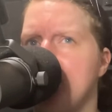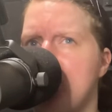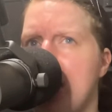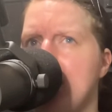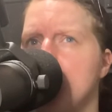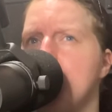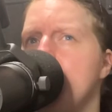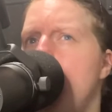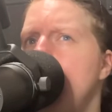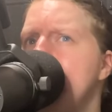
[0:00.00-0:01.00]
change, was
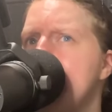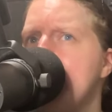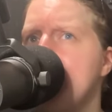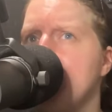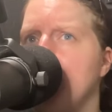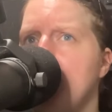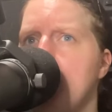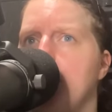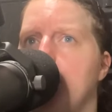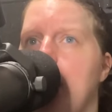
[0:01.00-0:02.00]
always
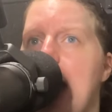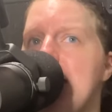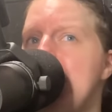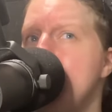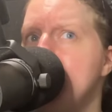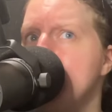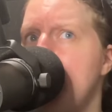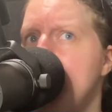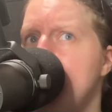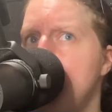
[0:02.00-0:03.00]
disagreeable, and he was
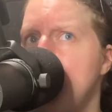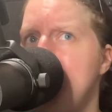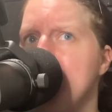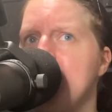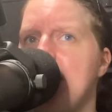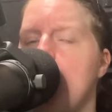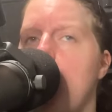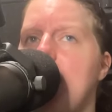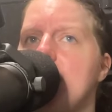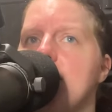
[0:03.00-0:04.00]
by no means yet
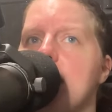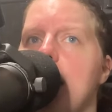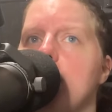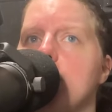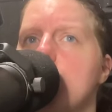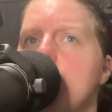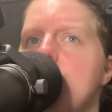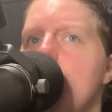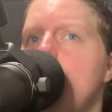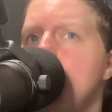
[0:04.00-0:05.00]
reconciled to his
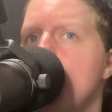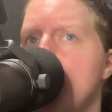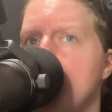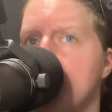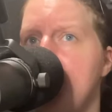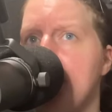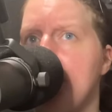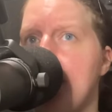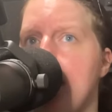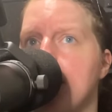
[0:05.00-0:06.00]
own daughter's
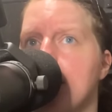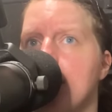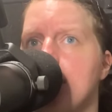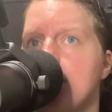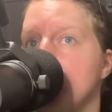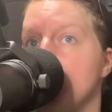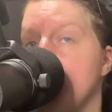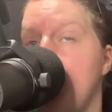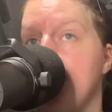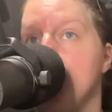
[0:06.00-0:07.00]
marrying, nor
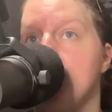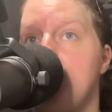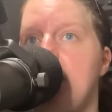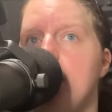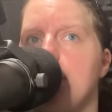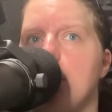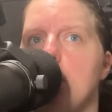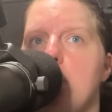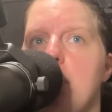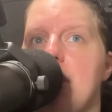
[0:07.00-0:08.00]
could ever speak of her
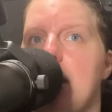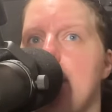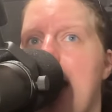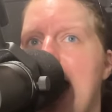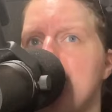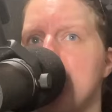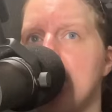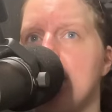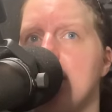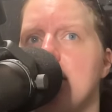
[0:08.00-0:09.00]
but with
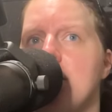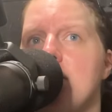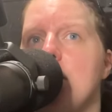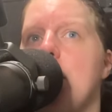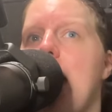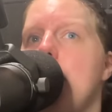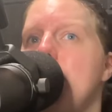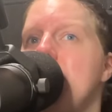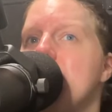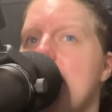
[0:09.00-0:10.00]
compassion, though it had
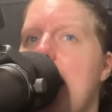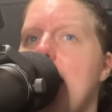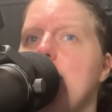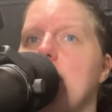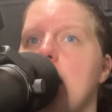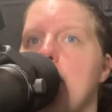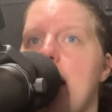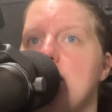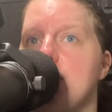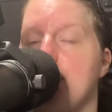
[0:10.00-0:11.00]
been entirely a
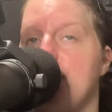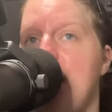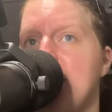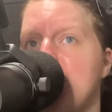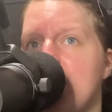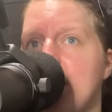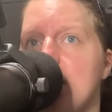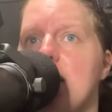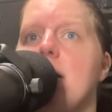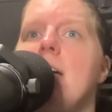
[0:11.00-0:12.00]
match of
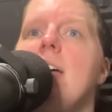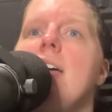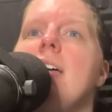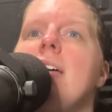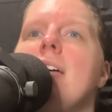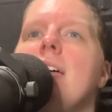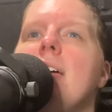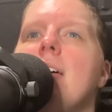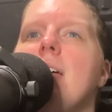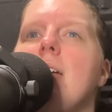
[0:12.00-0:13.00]
affection. Of
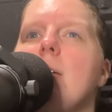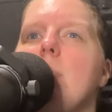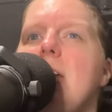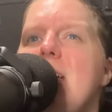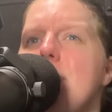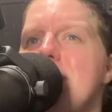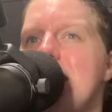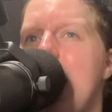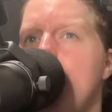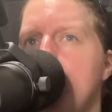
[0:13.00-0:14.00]
affection. When he was
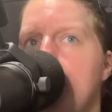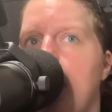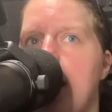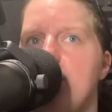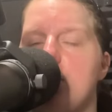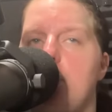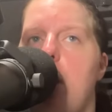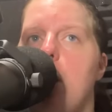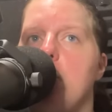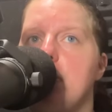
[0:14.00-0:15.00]
now obliged to
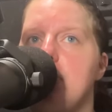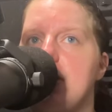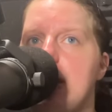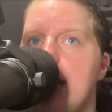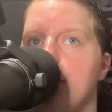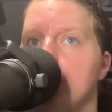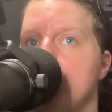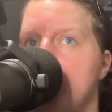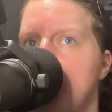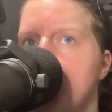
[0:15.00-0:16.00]
part with Miss Taylor
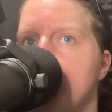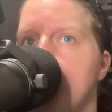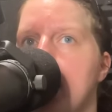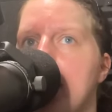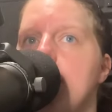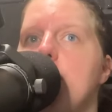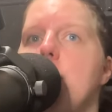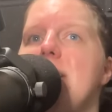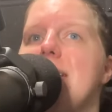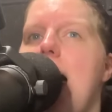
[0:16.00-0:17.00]
too, and from
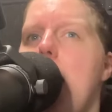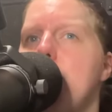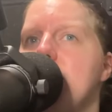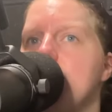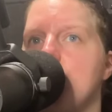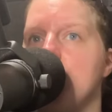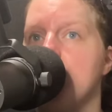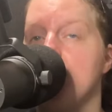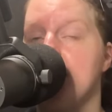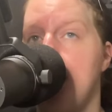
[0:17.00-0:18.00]
his habits of
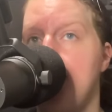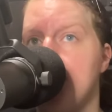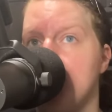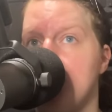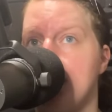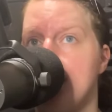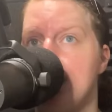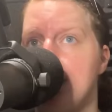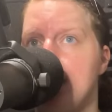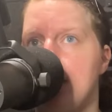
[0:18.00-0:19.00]
gentle
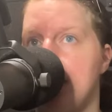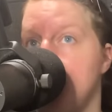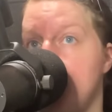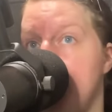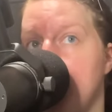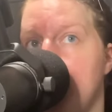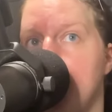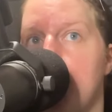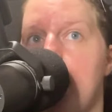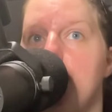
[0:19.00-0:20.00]
selfishness, and of being
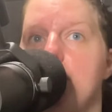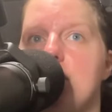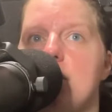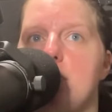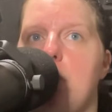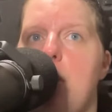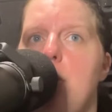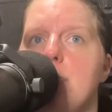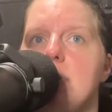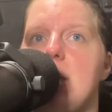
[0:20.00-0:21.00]
never able to
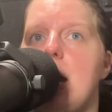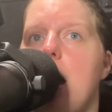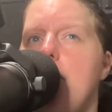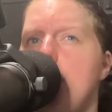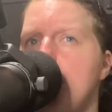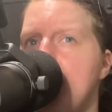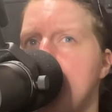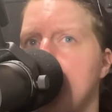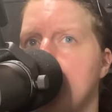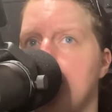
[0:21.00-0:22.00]
suppose that other
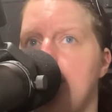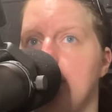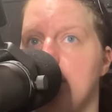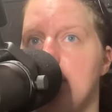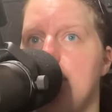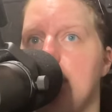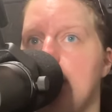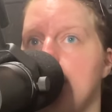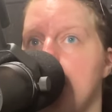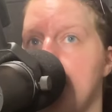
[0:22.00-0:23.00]
people could feel differently
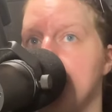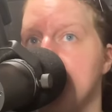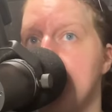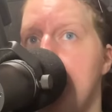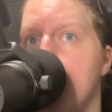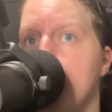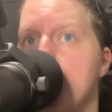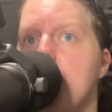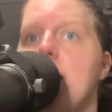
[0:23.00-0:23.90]
from himself.